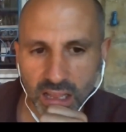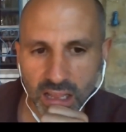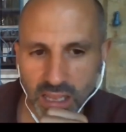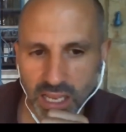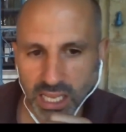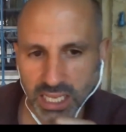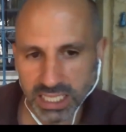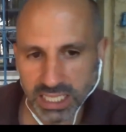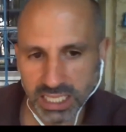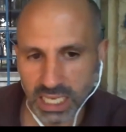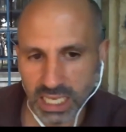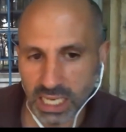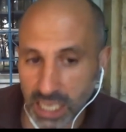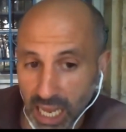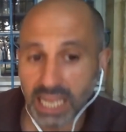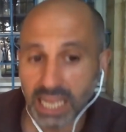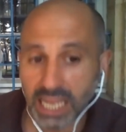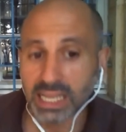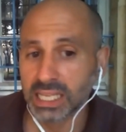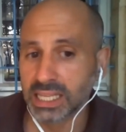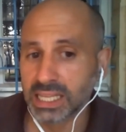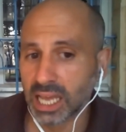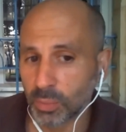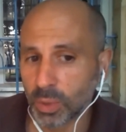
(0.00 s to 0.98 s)
Is it
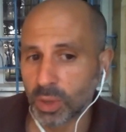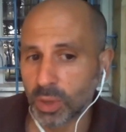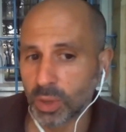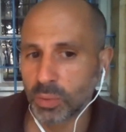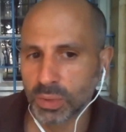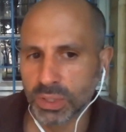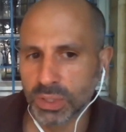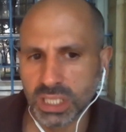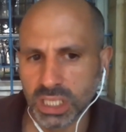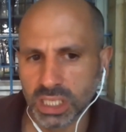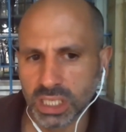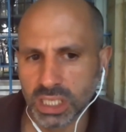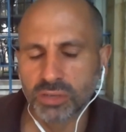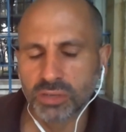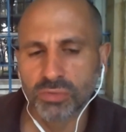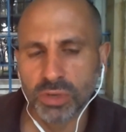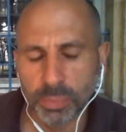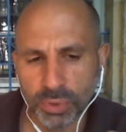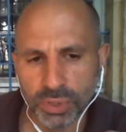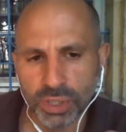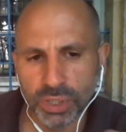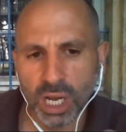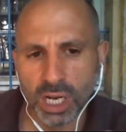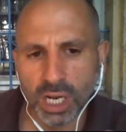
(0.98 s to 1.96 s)
likely that we will see the
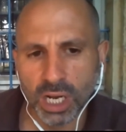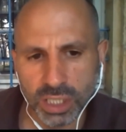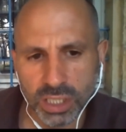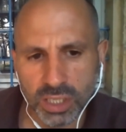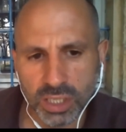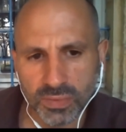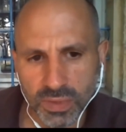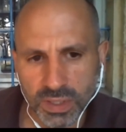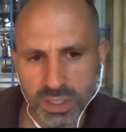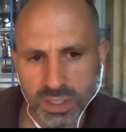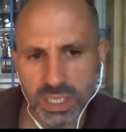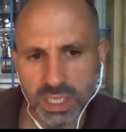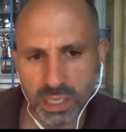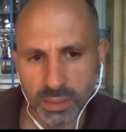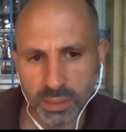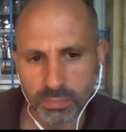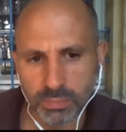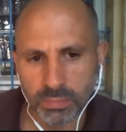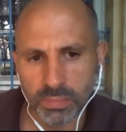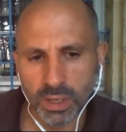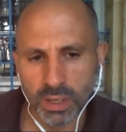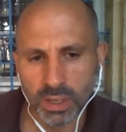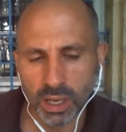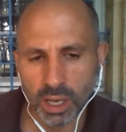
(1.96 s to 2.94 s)
reproduction of the
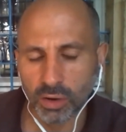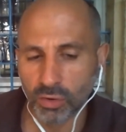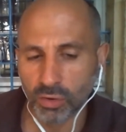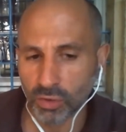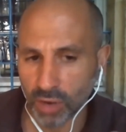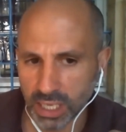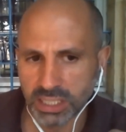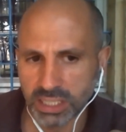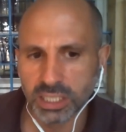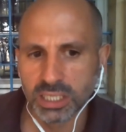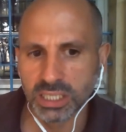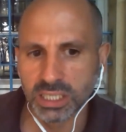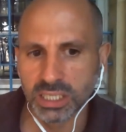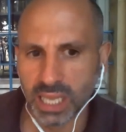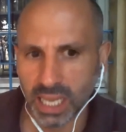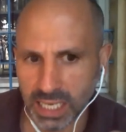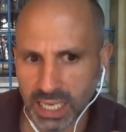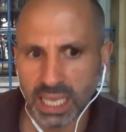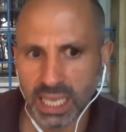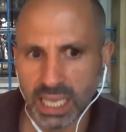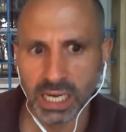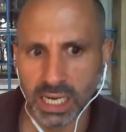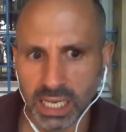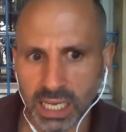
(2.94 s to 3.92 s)
same crisis
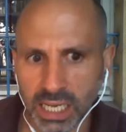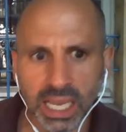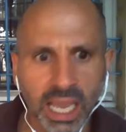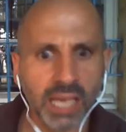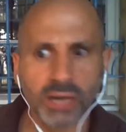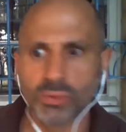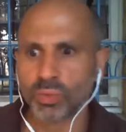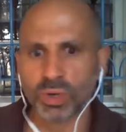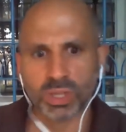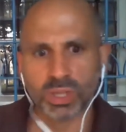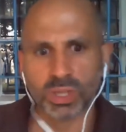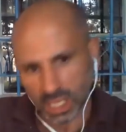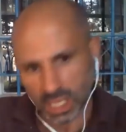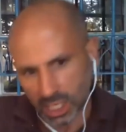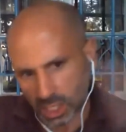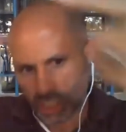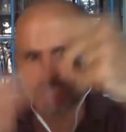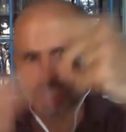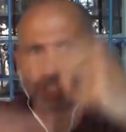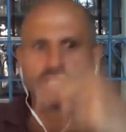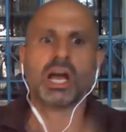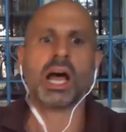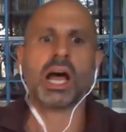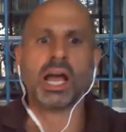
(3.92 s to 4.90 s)
again and again, with
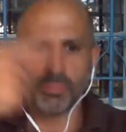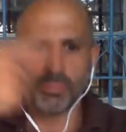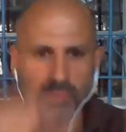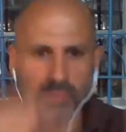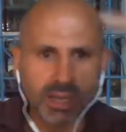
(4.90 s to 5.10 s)
each time